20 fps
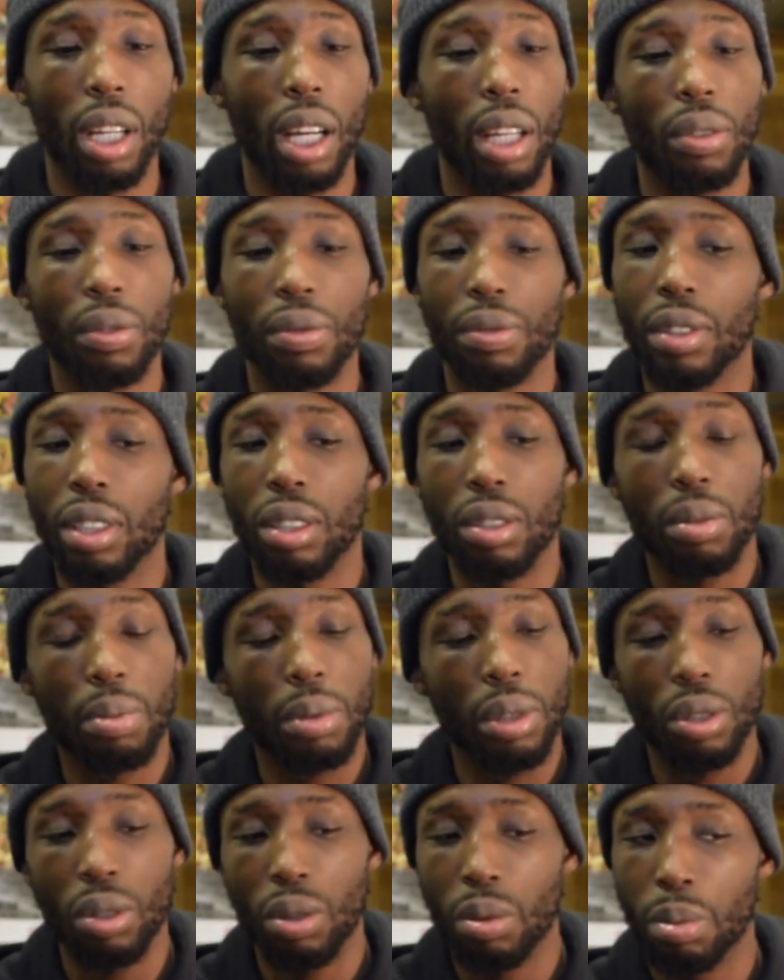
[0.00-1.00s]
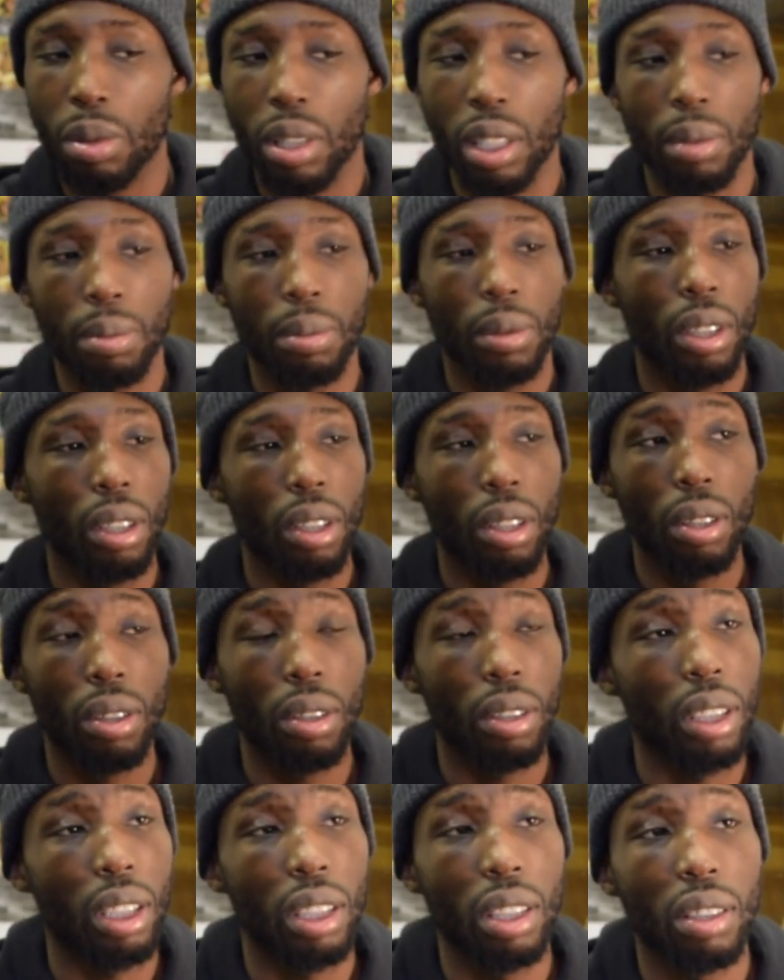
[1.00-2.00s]
I don't think there should be no blame
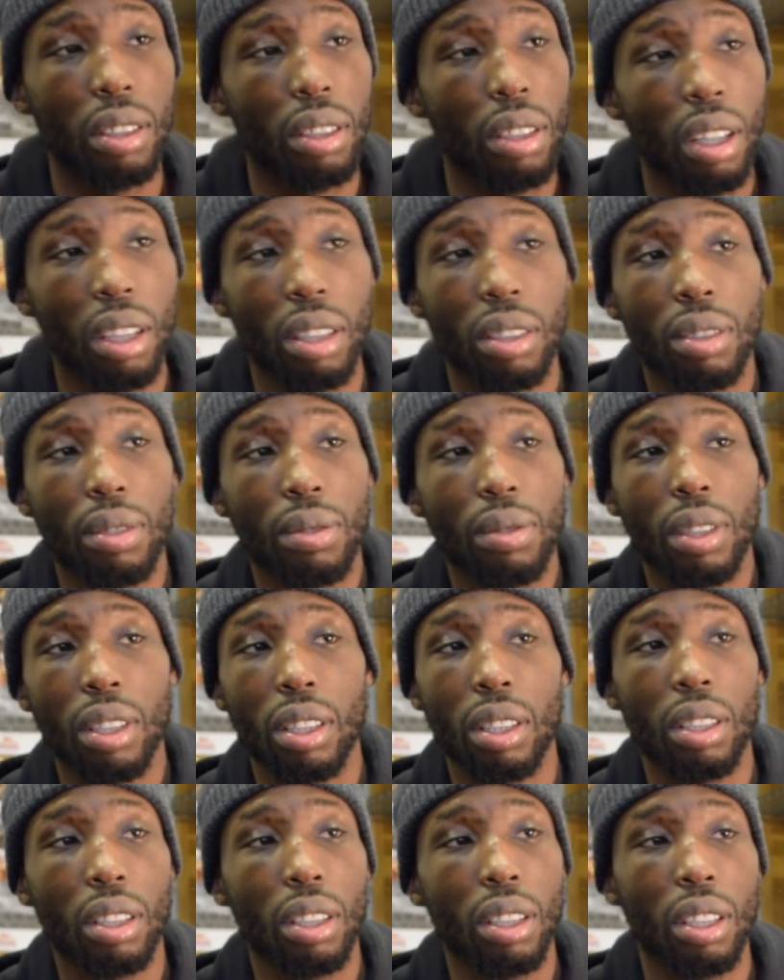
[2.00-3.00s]
on any stars, really.